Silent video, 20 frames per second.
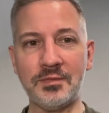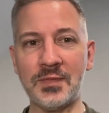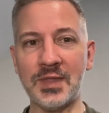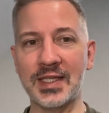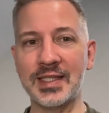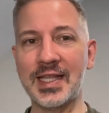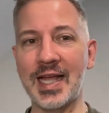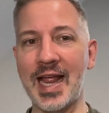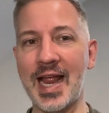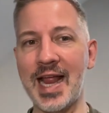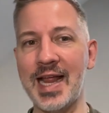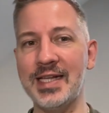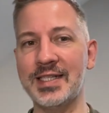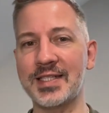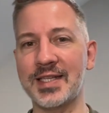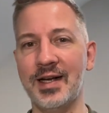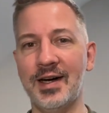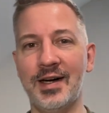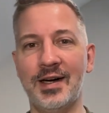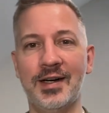the
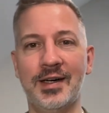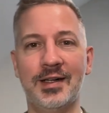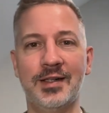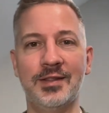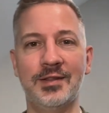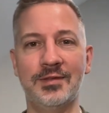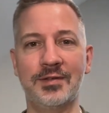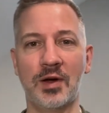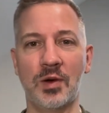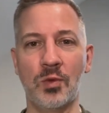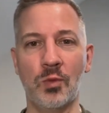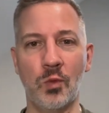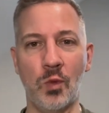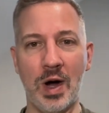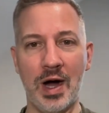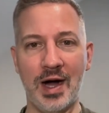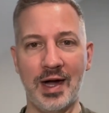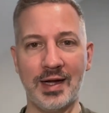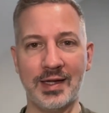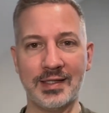Ace of
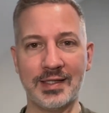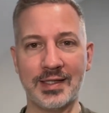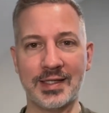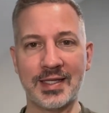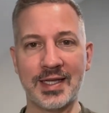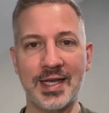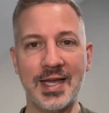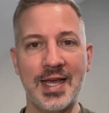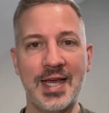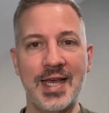Wands.